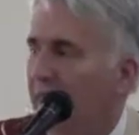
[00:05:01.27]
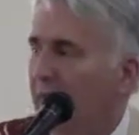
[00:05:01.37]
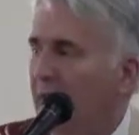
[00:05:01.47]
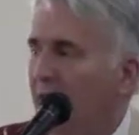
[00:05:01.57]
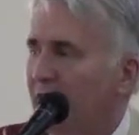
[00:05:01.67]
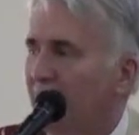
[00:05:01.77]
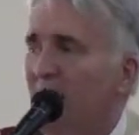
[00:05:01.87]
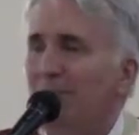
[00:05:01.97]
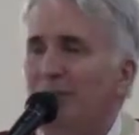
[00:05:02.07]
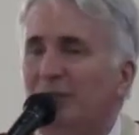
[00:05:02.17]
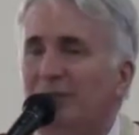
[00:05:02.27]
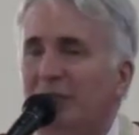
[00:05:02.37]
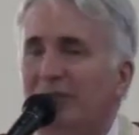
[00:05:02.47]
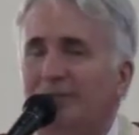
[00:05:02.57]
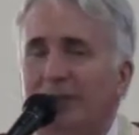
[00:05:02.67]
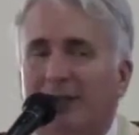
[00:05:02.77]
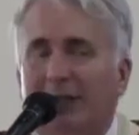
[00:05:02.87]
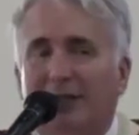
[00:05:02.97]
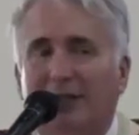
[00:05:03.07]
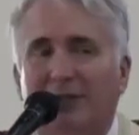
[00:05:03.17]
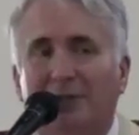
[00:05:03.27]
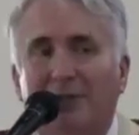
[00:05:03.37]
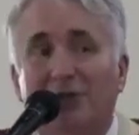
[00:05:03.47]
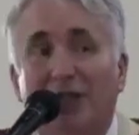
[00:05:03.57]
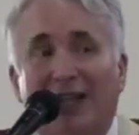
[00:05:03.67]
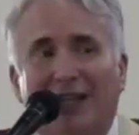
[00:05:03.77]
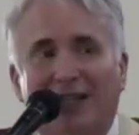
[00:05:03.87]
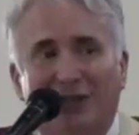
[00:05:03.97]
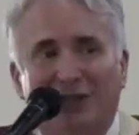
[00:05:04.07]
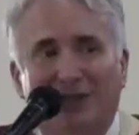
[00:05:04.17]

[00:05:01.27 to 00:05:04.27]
Then God's purpose for this building will change.